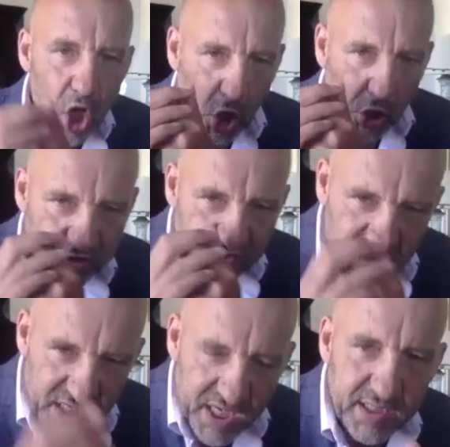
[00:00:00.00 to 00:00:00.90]

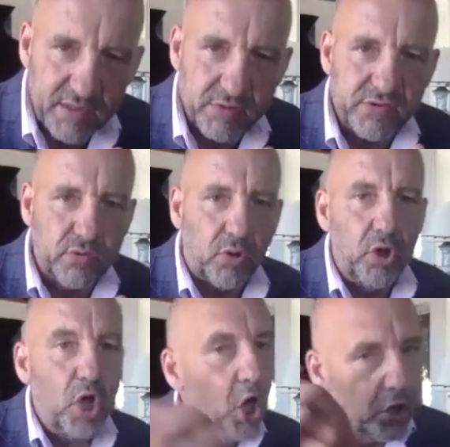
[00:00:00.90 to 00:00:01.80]
understanding
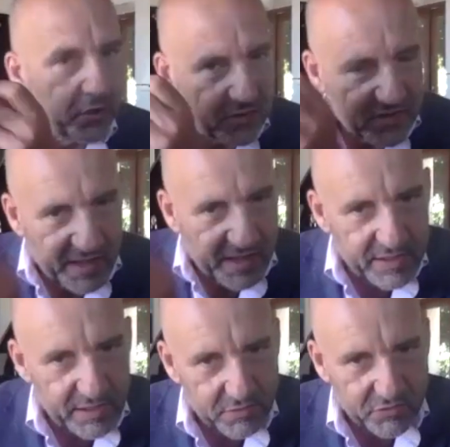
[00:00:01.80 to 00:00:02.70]

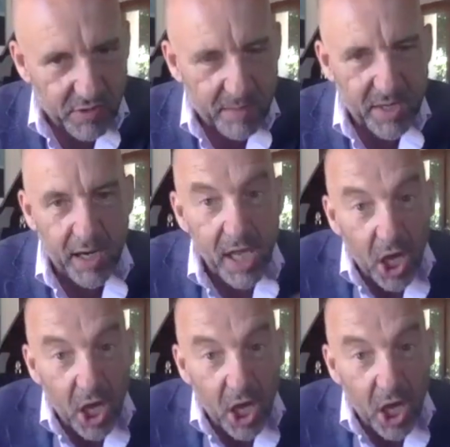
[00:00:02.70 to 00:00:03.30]
the drama,